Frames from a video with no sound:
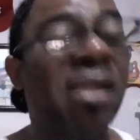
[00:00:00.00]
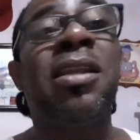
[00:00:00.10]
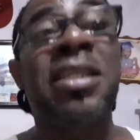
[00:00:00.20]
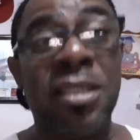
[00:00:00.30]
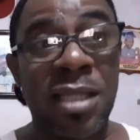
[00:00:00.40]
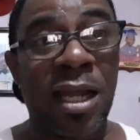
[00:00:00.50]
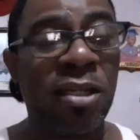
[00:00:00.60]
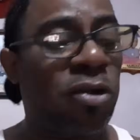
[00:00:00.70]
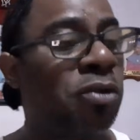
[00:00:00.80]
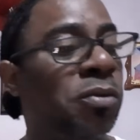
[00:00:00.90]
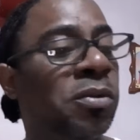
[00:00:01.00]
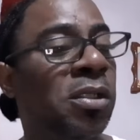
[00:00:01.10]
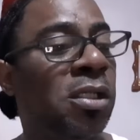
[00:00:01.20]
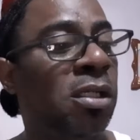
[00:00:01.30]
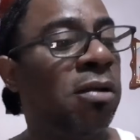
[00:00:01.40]
Listener now.
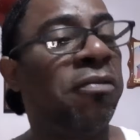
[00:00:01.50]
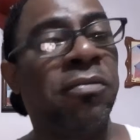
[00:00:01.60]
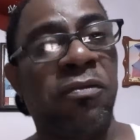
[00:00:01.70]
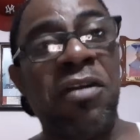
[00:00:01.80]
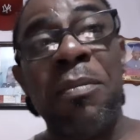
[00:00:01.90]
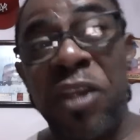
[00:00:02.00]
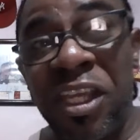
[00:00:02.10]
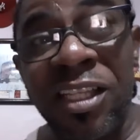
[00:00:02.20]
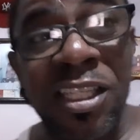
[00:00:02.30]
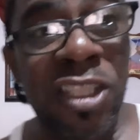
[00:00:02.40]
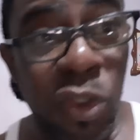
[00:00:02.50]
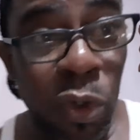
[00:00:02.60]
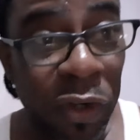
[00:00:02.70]
Fabricated story